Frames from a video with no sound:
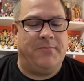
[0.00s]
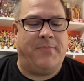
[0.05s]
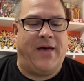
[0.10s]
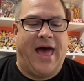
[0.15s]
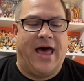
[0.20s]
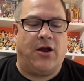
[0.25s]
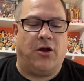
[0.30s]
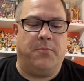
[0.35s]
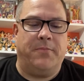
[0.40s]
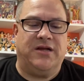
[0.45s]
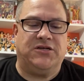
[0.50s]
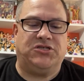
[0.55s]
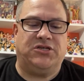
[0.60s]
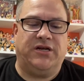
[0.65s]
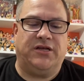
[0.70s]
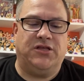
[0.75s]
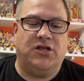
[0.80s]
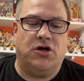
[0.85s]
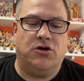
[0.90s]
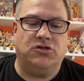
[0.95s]
bad on
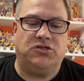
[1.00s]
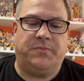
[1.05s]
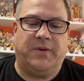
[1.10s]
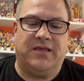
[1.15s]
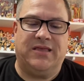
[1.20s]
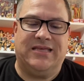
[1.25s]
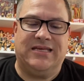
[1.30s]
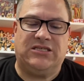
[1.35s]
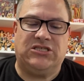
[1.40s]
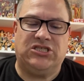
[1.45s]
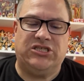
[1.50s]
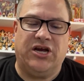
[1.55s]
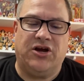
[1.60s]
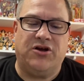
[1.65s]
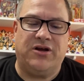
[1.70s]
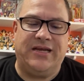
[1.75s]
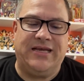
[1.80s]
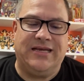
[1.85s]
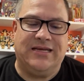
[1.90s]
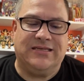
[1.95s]
mentioning those, but this
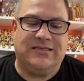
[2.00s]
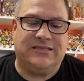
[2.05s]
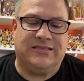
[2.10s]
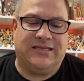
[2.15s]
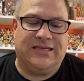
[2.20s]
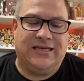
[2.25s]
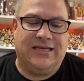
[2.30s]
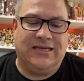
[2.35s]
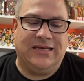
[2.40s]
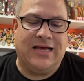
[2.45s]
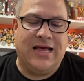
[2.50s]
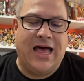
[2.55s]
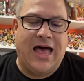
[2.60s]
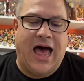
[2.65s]
charity is the